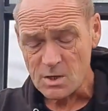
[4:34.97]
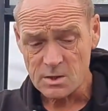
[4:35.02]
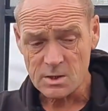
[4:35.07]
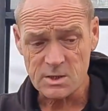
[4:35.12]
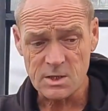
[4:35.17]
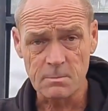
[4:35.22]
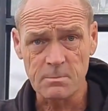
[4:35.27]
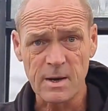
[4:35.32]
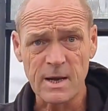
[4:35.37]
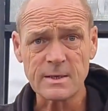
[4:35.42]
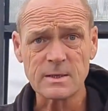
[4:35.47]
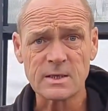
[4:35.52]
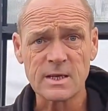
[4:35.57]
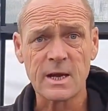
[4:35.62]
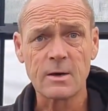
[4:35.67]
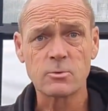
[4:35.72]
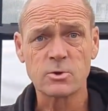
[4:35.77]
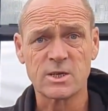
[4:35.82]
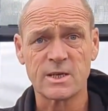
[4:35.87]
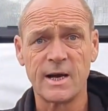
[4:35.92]
there's a plant
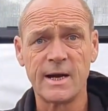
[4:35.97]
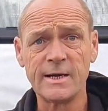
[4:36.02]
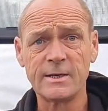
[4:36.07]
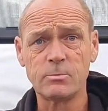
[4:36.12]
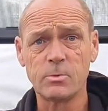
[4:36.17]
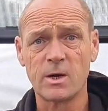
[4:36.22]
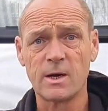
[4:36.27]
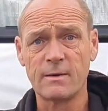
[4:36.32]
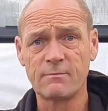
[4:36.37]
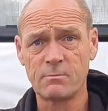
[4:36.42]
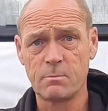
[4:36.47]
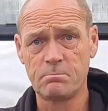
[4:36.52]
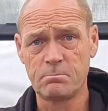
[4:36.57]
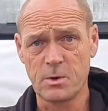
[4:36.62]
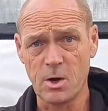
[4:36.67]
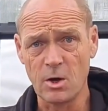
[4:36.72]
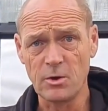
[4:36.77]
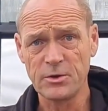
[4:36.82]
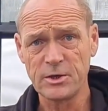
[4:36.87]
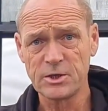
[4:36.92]
outside what I
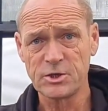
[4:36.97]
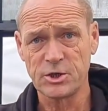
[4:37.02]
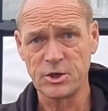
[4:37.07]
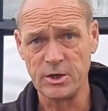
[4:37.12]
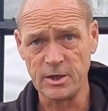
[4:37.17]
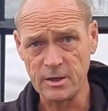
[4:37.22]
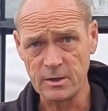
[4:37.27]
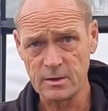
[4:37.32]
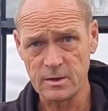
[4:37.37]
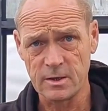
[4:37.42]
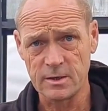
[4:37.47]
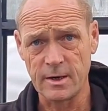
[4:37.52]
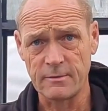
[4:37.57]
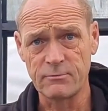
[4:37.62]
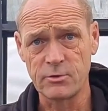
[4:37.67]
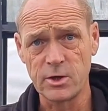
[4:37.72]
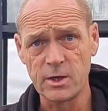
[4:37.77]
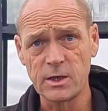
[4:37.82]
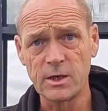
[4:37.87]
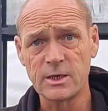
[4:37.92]
got this year and
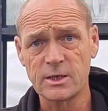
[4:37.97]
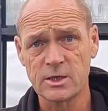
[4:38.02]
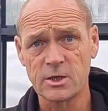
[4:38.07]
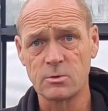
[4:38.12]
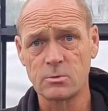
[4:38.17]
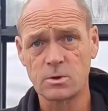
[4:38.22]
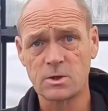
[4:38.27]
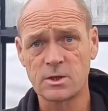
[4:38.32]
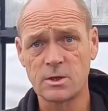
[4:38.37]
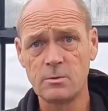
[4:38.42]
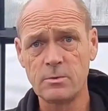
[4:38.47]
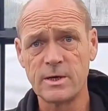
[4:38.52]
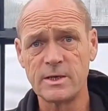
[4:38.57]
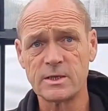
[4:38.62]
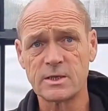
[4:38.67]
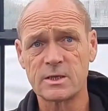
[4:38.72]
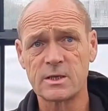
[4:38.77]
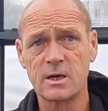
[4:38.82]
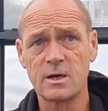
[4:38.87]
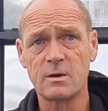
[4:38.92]
I've really took to.
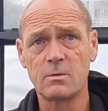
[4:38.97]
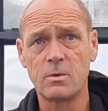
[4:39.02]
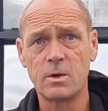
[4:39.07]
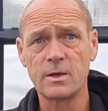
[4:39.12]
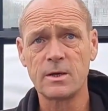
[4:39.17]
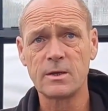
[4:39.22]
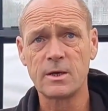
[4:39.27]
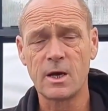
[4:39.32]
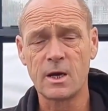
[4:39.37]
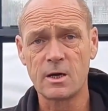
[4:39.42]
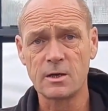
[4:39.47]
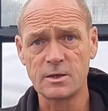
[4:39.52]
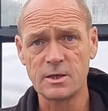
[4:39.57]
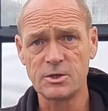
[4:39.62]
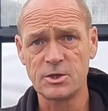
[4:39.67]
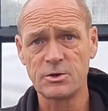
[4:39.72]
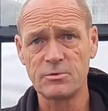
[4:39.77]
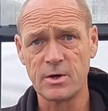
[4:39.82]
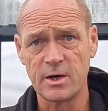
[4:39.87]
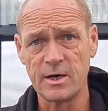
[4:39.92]
It's one of the
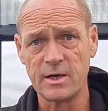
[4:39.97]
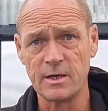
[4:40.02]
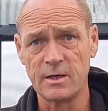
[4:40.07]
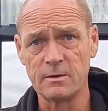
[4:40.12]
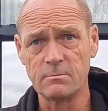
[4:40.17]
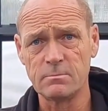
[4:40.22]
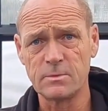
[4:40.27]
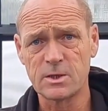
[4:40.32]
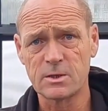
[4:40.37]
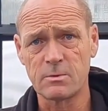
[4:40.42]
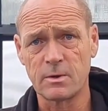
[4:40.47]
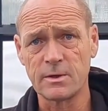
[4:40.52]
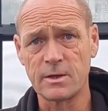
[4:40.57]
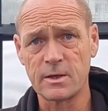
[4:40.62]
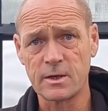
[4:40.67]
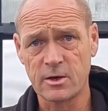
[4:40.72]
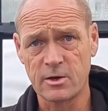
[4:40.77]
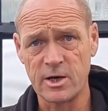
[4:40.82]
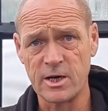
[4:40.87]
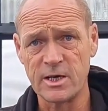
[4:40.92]
ordered geraniums, one of
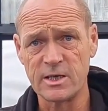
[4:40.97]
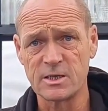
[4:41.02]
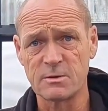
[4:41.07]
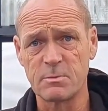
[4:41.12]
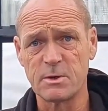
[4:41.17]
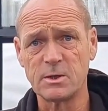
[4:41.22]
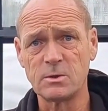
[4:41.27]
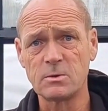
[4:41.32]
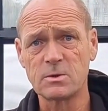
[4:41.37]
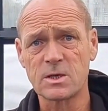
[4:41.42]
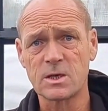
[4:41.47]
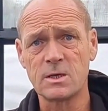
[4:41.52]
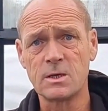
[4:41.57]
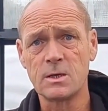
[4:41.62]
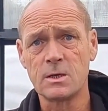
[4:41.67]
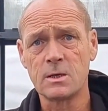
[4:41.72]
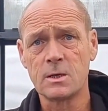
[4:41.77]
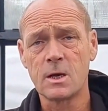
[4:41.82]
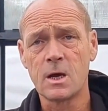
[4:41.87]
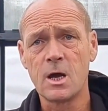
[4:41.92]
the cranesbills
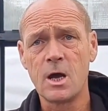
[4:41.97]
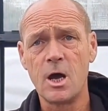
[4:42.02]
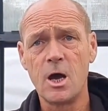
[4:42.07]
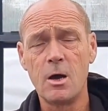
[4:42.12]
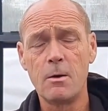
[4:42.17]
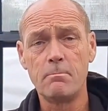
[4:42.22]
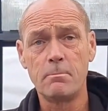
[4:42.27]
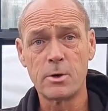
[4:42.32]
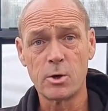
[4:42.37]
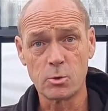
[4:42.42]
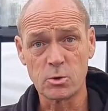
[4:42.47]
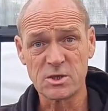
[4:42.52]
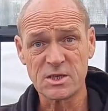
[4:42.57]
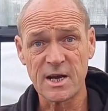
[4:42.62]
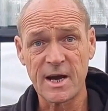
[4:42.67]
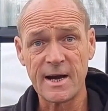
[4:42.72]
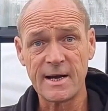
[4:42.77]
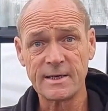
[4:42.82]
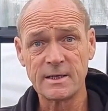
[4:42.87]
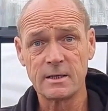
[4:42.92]
at
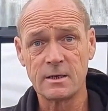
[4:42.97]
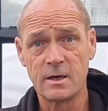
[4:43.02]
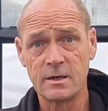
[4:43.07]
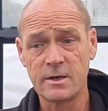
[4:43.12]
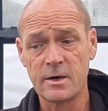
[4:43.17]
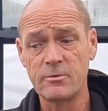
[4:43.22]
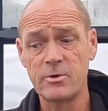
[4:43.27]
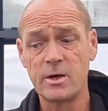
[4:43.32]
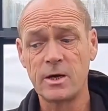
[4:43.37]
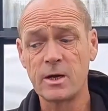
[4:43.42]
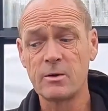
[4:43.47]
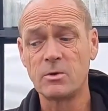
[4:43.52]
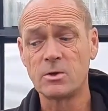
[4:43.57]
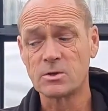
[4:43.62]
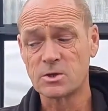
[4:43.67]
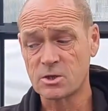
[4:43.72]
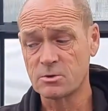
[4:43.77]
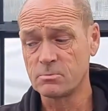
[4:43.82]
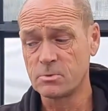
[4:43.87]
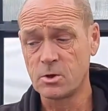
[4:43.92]
Brookside, and I really
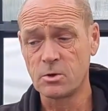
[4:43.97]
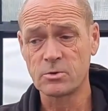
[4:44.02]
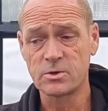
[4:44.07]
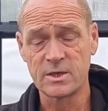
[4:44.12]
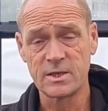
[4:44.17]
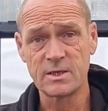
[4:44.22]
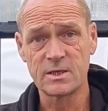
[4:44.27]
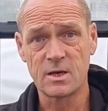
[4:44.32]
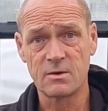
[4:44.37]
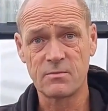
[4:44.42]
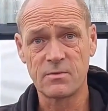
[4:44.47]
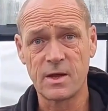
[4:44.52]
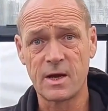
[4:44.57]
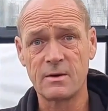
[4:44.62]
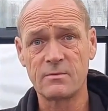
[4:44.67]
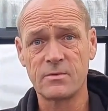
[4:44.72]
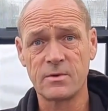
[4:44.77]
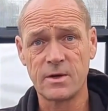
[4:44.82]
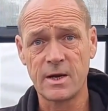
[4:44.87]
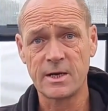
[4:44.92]
want some cuttings off
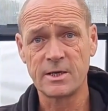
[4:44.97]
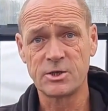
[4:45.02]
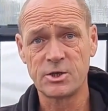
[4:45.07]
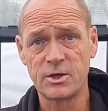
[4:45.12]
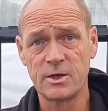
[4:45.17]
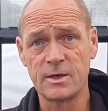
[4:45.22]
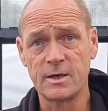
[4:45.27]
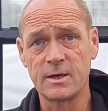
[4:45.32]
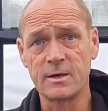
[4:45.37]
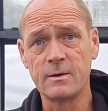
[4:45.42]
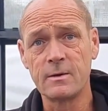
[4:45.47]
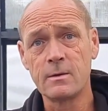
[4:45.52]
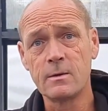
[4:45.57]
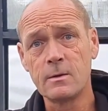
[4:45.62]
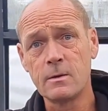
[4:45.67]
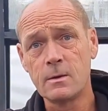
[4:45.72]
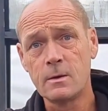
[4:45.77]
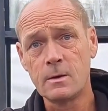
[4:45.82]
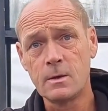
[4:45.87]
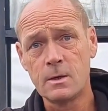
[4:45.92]
that for next year.
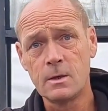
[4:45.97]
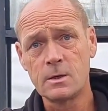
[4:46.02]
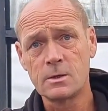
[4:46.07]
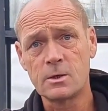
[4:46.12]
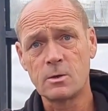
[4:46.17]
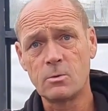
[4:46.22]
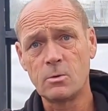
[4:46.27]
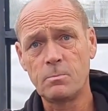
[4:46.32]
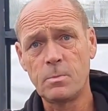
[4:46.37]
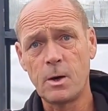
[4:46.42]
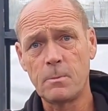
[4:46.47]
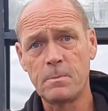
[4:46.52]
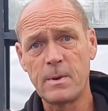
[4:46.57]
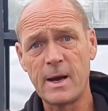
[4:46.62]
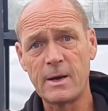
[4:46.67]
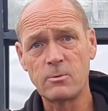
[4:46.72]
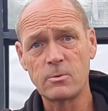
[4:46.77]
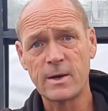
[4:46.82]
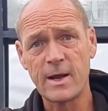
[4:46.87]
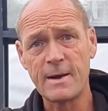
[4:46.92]
So we'll pop
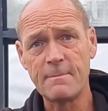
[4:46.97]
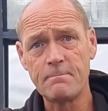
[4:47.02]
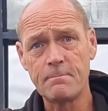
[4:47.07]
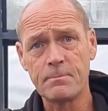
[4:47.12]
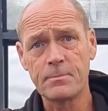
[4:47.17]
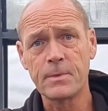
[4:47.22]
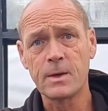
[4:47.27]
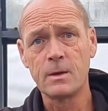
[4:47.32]
out, Dan.